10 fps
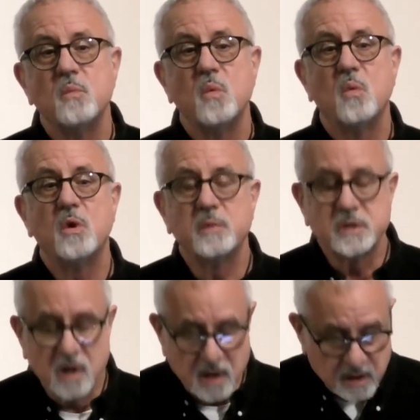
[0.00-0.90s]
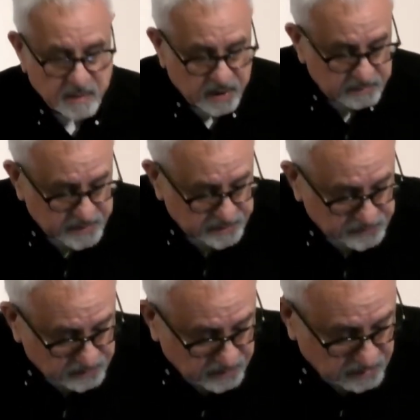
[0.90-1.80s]
When we talk about
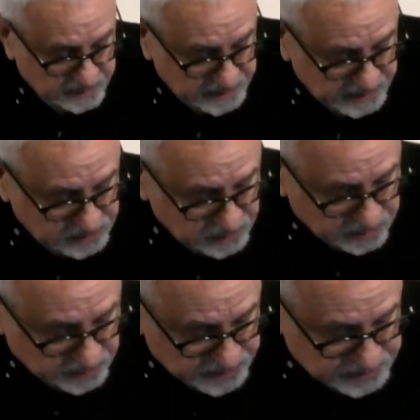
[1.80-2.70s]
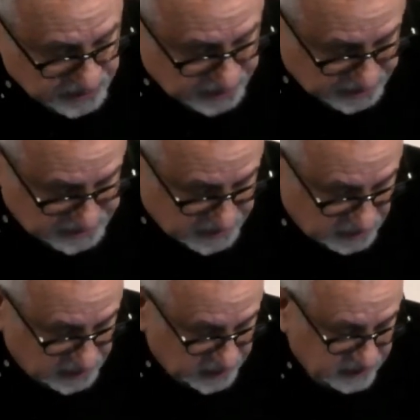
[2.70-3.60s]
ministry, what we need to appreciate is that we
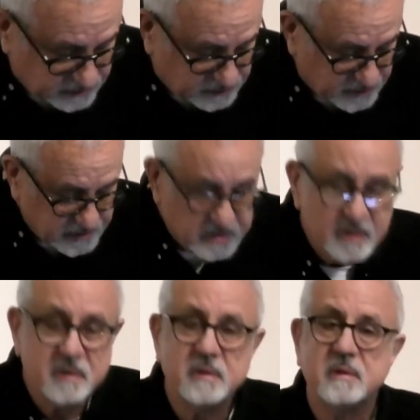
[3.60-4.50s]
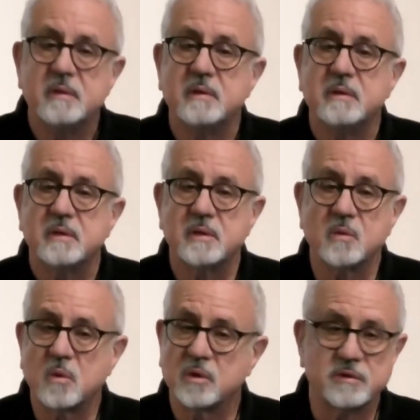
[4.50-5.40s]
live in a
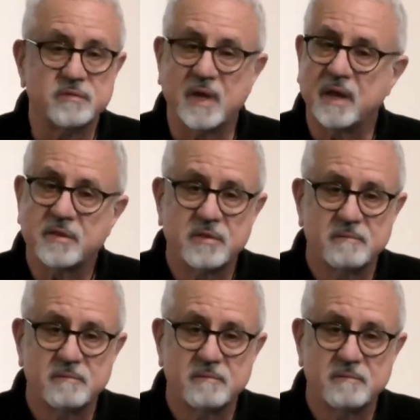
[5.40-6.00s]
world of death.